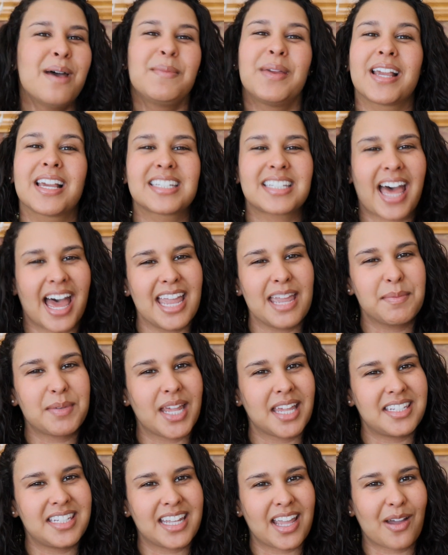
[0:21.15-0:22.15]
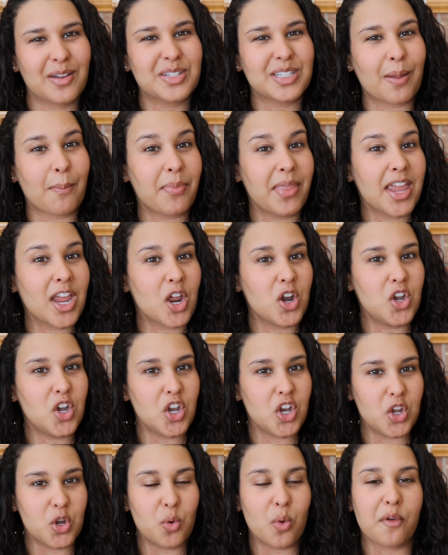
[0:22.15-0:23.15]
because I am testing out something
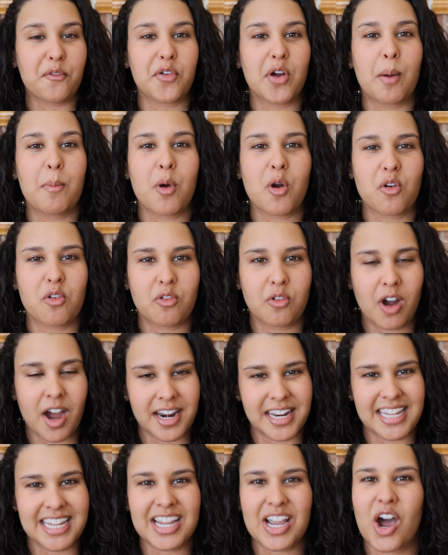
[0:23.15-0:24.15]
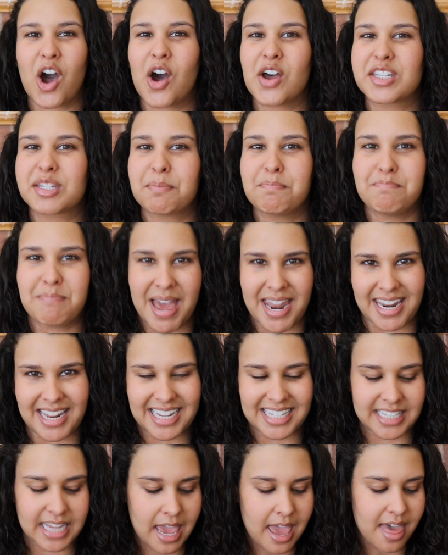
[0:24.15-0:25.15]
new from Rani
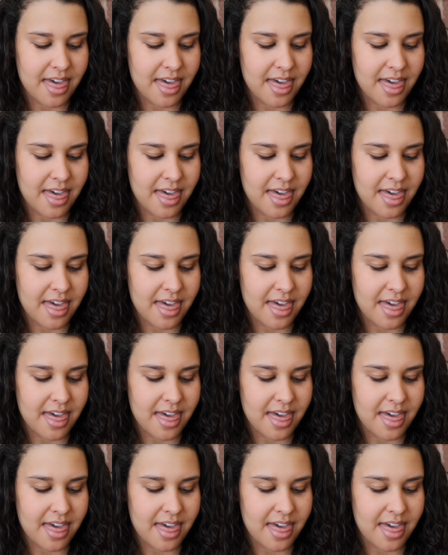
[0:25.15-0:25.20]
Cosmetics.